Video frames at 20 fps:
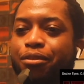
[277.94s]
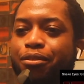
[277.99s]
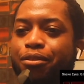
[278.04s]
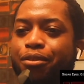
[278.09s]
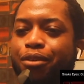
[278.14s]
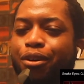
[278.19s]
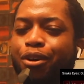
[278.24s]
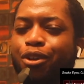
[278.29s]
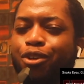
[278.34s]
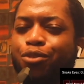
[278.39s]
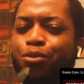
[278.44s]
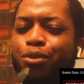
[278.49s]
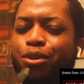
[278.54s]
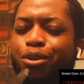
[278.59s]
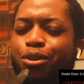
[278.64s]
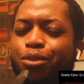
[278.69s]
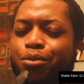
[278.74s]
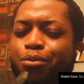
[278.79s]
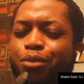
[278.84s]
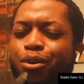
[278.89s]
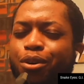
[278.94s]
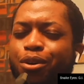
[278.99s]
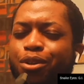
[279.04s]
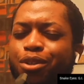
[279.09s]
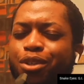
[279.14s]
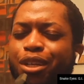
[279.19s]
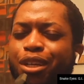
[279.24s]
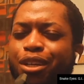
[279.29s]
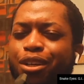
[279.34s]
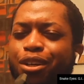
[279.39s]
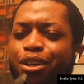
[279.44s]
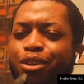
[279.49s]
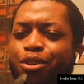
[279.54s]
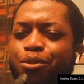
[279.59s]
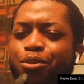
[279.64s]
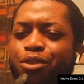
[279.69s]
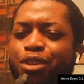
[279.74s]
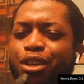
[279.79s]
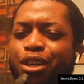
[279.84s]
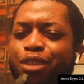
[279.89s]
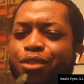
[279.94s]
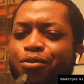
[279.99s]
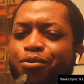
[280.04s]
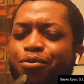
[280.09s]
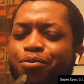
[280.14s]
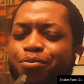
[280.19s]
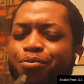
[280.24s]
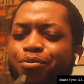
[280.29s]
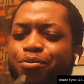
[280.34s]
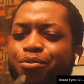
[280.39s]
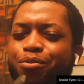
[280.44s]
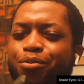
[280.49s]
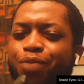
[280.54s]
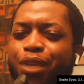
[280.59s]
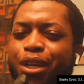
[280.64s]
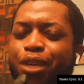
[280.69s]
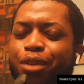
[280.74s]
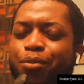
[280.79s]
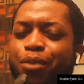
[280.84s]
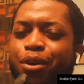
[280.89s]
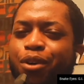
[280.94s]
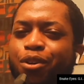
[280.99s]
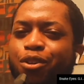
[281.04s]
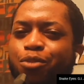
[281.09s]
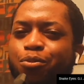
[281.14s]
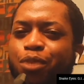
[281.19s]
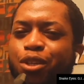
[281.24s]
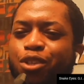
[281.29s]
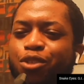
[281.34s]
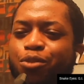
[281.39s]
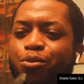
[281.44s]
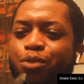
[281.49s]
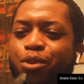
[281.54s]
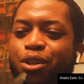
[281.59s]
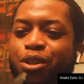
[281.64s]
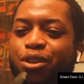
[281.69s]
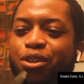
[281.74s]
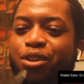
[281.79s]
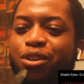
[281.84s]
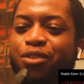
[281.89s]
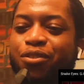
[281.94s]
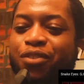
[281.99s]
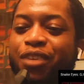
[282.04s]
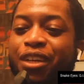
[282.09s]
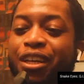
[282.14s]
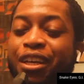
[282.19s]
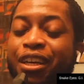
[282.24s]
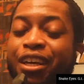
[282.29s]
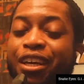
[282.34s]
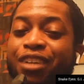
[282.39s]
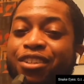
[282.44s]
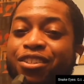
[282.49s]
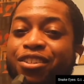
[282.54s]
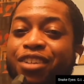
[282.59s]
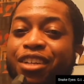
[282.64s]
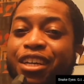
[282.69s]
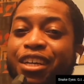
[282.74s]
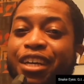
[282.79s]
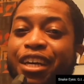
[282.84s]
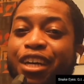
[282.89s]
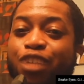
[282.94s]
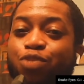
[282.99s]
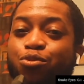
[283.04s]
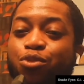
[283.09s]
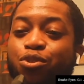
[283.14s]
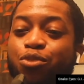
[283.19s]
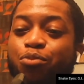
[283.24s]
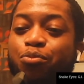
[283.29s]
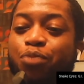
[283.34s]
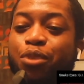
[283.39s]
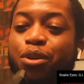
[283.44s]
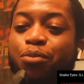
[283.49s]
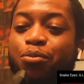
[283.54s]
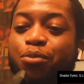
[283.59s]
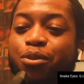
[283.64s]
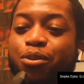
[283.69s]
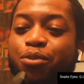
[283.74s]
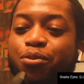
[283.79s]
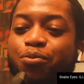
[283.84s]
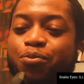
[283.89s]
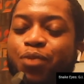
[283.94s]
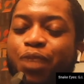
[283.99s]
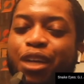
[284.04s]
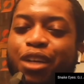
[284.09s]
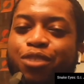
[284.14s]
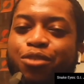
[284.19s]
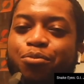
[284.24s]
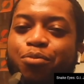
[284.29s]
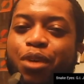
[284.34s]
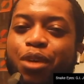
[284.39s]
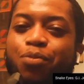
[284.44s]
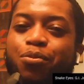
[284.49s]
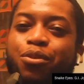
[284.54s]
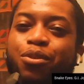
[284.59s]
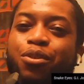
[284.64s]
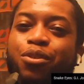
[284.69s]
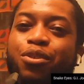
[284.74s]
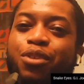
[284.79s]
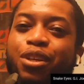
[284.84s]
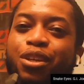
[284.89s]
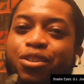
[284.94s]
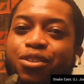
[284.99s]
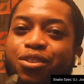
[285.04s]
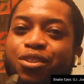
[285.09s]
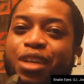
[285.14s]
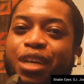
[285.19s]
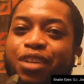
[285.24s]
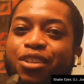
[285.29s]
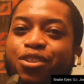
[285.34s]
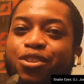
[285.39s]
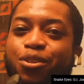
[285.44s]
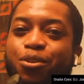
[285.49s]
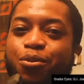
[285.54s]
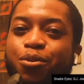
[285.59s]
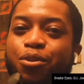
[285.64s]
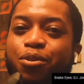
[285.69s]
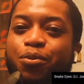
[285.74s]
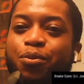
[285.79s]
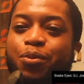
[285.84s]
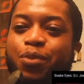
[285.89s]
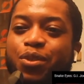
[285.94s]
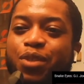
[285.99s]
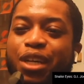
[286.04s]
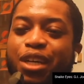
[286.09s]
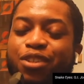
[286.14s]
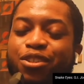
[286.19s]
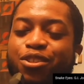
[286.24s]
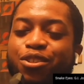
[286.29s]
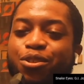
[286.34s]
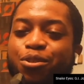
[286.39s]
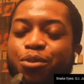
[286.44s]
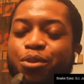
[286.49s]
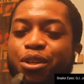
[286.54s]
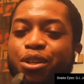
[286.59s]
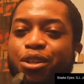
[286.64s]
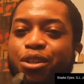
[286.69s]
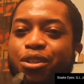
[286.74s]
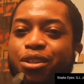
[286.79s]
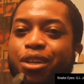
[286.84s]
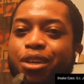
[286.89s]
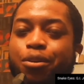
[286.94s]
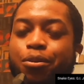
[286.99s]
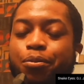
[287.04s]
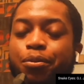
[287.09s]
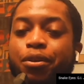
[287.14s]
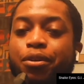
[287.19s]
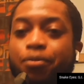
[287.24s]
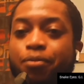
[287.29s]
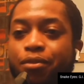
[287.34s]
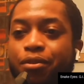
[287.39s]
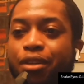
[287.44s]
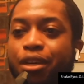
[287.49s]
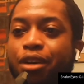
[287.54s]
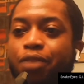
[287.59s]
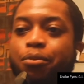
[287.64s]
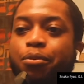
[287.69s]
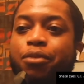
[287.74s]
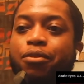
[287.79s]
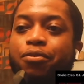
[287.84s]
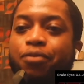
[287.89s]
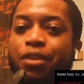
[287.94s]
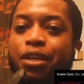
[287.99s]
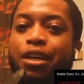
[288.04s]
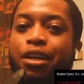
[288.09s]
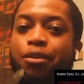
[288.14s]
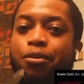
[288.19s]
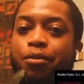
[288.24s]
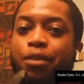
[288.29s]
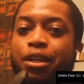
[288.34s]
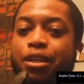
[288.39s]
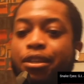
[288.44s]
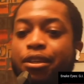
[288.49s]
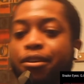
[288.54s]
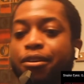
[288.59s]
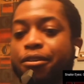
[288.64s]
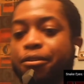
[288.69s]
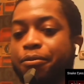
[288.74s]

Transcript: I always wonder always kinda I know it's kind of weird, but I always picture where Snake Eyes was a member as a member of the Assassin Order from Assassin's Creed. That'll be that'll be fire right there.